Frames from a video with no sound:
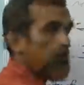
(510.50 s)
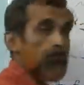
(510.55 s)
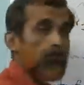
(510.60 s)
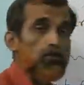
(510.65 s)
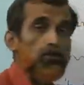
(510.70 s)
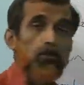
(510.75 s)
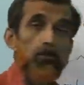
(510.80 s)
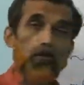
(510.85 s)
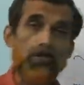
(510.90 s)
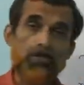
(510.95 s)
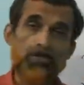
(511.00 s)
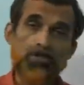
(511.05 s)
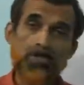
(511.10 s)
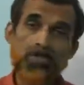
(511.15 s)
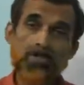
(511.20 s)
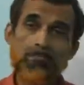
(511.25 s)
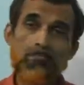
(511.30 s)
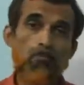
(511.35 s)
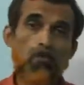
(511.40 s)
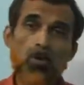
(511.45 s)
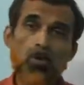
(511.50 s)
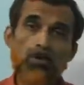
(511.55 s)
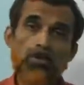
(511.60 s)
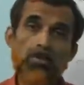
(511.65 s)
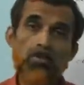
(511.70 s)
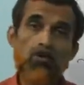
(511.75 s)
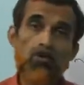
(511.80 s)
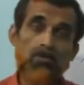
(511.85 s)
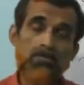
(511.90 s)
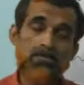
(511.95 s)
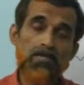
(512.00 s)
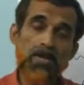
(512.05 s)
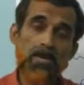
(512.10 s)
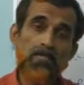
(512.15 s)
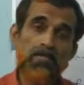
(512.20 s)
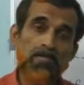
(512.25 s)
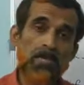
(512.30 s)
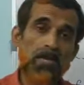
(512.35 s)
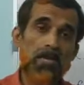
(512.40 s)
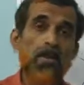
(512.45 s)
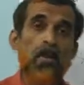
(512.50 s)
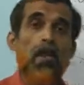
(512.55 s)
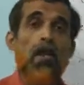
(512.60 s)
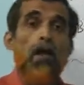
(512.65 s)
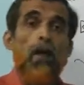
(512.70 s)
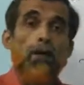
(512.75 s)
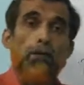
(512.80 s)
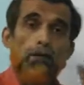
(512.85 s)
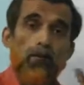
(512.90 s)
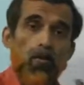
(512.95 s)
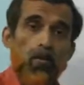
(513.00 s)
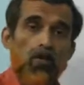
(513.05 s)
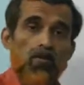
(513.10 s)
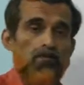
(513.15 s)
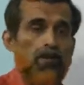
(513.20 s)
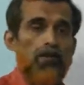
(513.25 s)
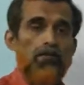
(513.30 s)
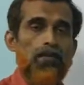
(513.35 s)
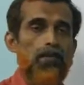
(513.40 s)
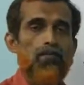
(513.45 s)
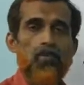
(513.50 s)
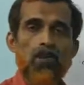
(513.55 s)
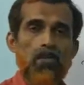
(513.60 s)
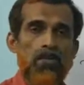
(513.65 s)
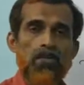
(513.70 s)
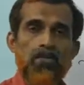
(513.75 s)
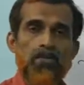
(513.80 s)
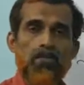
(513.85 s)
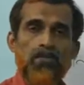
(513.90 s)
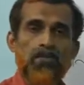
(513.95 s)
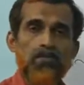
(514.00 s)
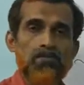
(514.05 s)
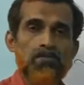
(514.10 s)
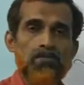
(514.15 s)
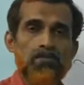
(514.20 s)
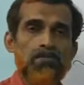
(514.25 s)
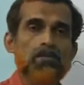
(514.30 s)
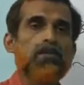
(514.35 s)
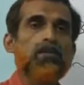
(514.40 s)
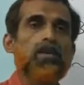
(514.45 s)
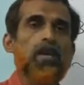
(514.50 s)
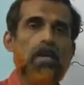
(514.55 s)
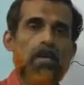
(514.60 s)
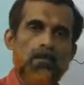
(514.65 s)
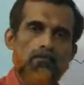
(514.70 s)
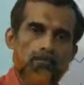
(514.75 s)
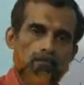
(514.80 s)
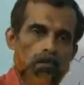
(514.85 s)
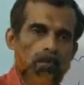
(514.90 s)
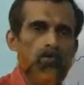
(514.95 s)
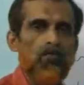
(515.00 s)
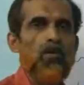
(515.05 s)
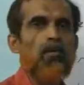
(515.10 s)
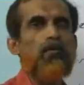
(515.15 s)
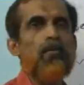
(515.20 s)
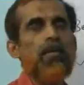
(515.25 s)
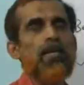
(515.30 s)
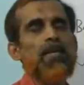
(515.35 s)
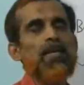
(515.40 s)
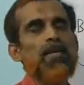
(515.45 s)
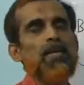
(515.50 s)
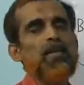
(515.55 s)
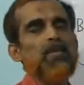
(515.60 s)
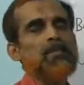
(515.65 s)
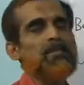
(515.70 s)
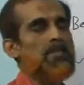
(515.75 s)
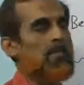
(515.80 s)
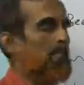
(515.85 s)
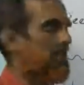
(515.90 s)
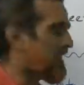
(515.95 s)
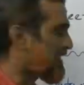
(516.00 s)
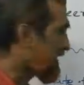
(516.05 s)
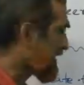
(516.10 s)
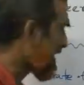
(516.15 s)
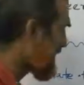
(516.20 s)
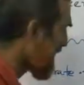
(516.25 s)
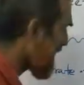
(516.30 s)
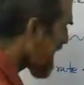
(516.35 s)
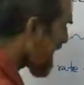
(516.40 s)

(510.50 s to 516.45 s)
the solution. More the concentration, more will be molecules and more will be decrease in intensity.